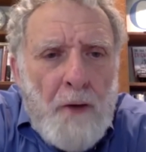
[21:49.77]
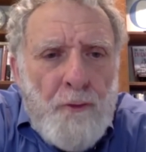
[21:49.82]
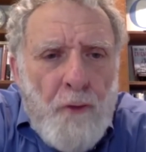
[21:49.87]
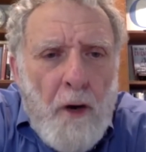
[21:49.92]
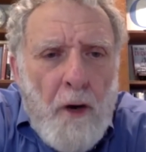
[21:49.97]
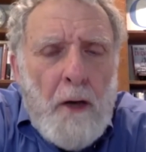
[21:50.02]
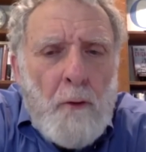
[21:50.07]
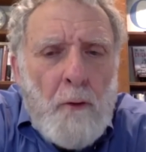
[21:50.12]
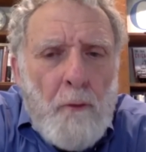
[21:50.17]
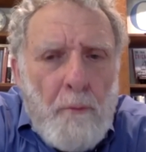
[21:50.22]

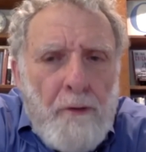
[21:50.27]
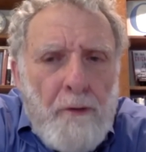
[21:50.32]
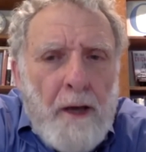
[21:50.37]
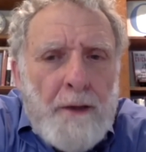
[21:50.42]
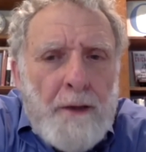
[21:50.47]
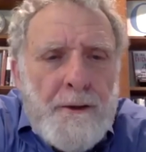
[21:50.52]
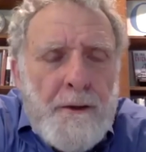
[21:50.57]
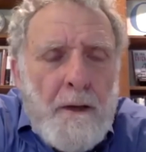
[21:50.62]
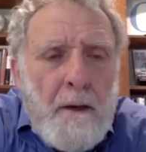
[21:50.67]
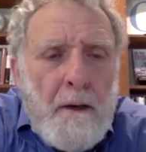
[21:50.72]
and trying to
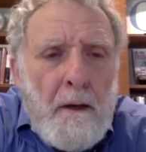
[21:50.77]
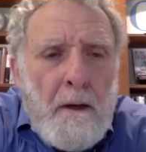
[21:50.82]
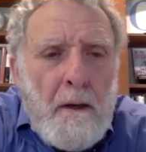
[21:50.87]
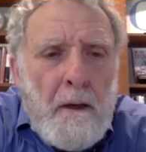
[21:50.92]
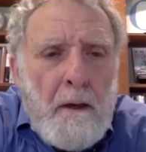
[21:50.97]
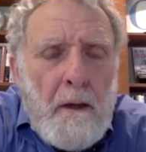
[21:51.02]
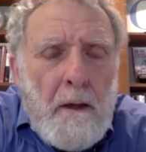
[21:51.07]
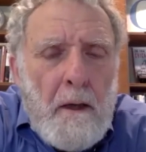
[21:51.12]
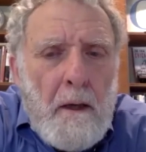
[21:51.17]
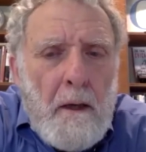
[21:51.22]
repress
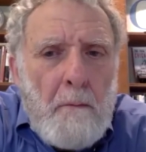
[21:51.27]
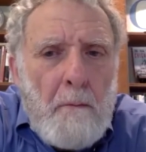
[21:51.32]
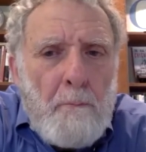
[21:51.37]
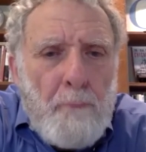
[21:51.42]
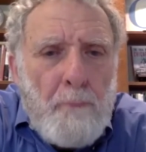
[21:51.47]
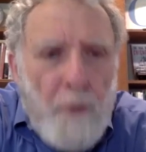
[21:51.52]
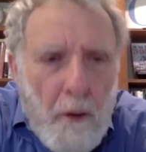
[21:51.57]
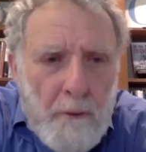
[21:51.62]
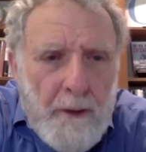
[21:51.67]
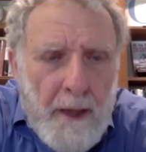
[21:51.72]

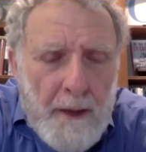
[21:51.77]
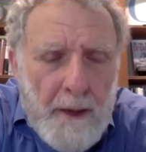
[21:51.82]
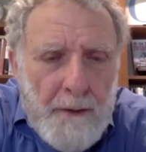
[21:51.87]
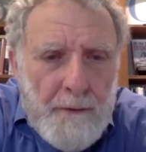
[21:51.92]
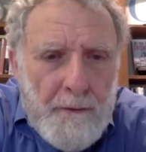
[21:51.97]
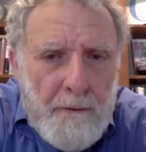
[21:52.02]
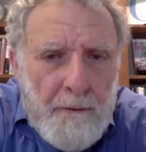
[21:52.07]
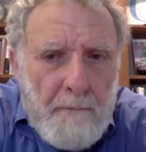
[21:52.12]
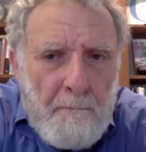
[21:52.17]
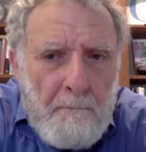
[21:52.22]

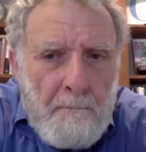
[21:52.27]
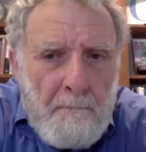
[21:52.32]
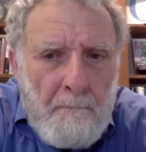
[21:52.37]
protest.